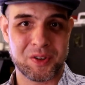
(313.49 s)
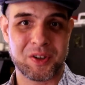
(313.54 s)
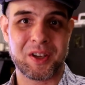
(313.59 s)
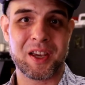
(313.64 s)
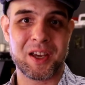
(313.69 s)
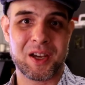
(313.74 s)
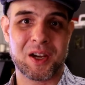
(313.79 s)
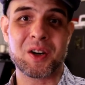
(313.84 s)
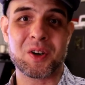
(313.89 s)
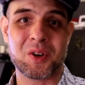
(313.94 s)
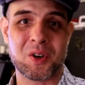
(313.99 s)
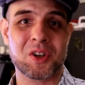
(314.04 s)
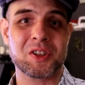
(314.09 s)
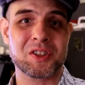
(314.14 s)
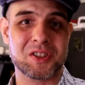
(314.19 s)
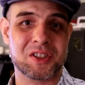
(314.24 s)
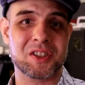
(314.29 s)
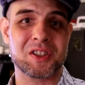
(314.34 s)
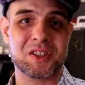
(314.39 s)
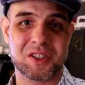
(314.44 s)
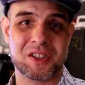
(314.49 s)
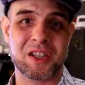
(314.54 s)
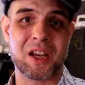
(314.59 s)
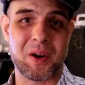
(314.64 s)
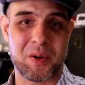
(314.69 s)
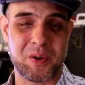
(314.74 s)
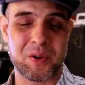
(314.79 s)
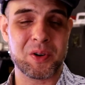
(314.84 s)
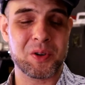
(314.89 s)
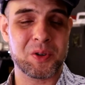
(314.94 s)
okay, across the
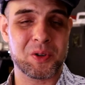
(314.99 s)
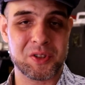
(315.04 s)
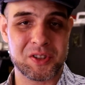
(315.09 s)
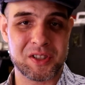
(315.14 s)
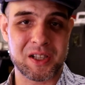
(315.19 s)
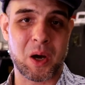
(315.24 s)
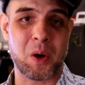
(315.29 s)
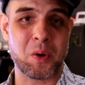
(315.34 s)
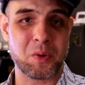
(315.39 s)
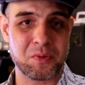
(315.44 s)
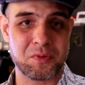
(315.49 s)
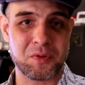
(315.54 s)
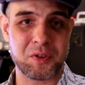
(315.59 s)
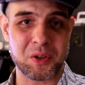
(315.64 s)
stereo sound